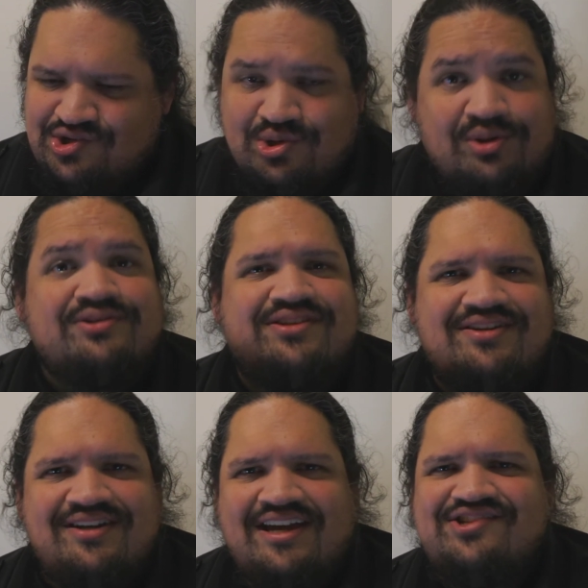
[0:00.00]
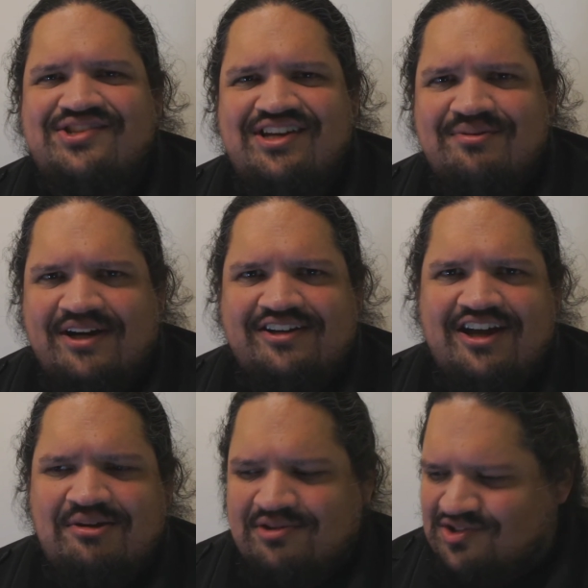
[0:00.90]
short
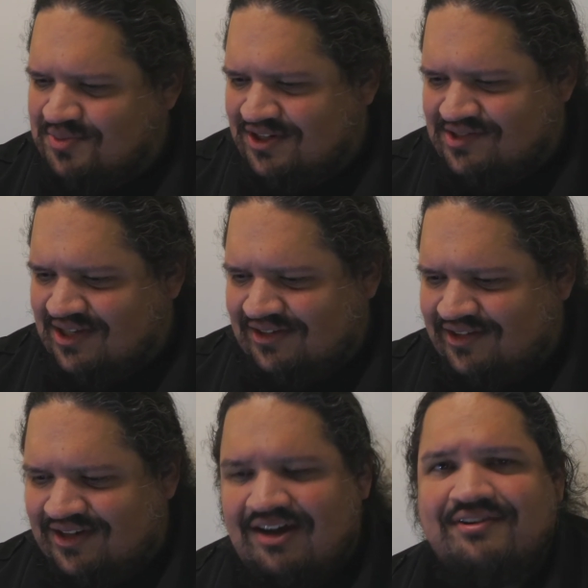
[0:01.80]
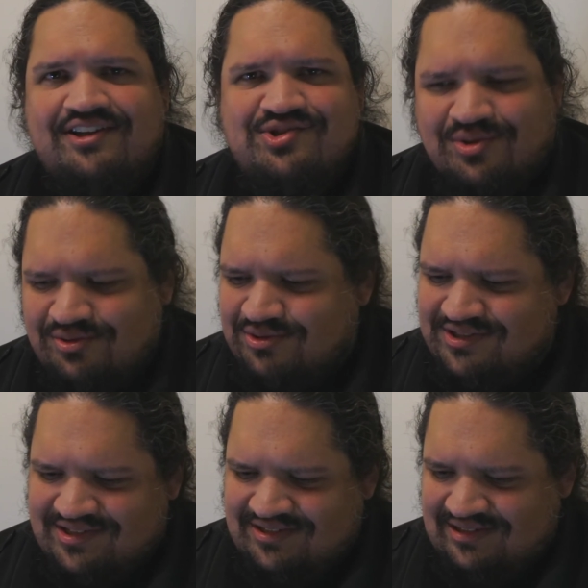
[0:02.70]
HDMI cables because I didn't have any short
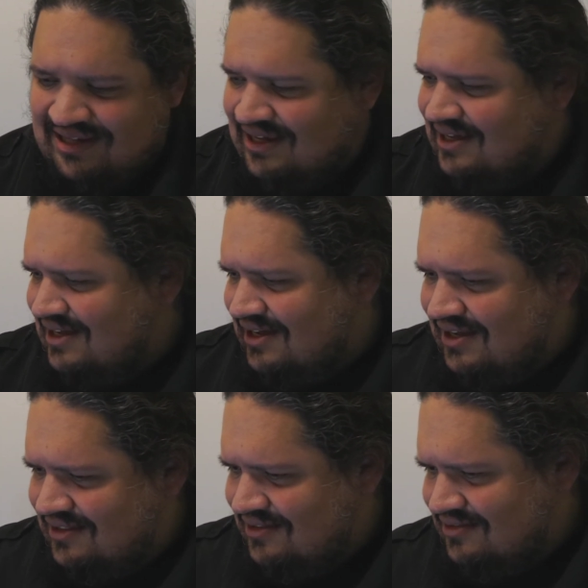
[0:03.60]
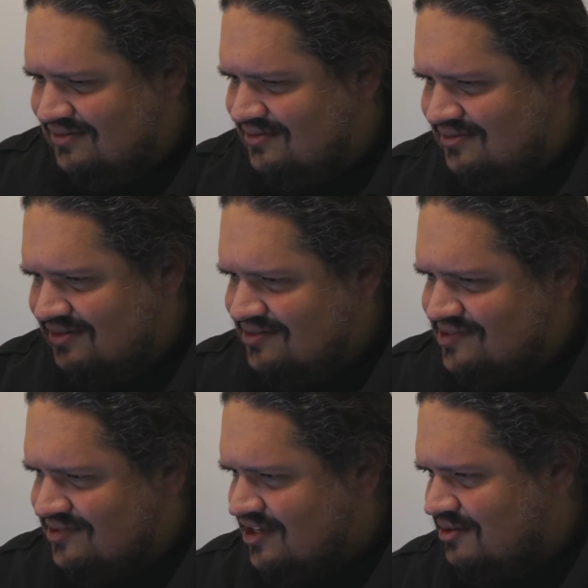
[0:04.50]
ones. And
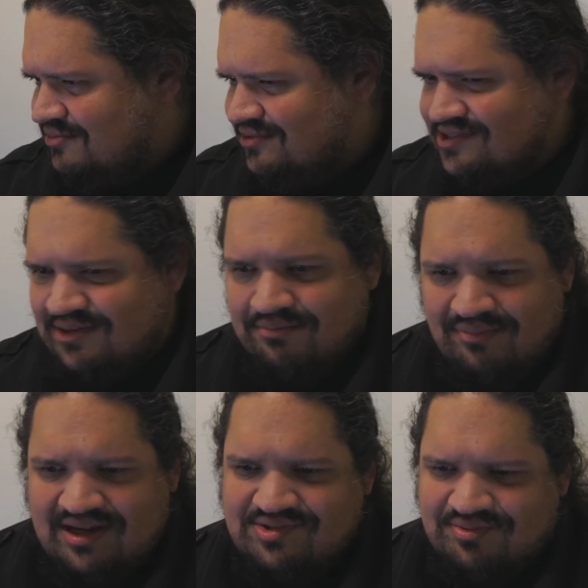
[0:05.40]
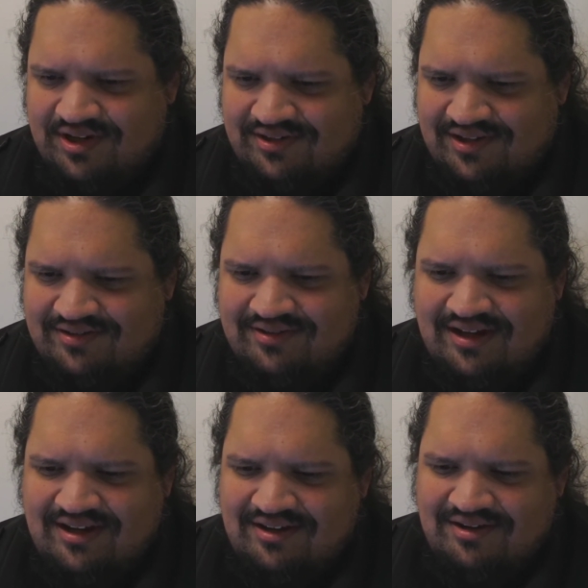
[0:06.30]
this table is a mess right now.
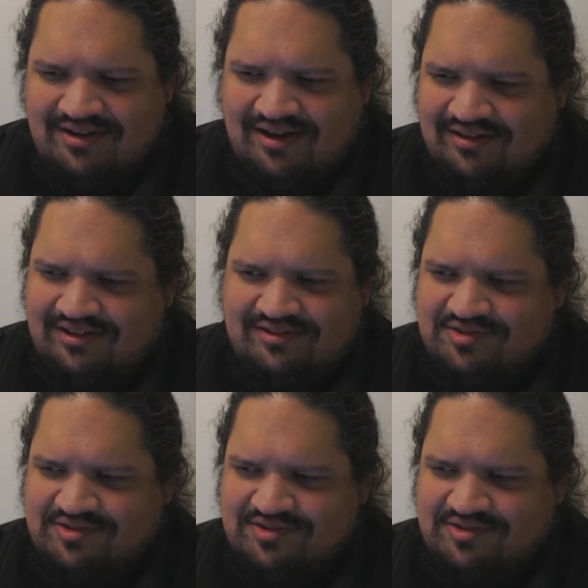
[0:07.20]
And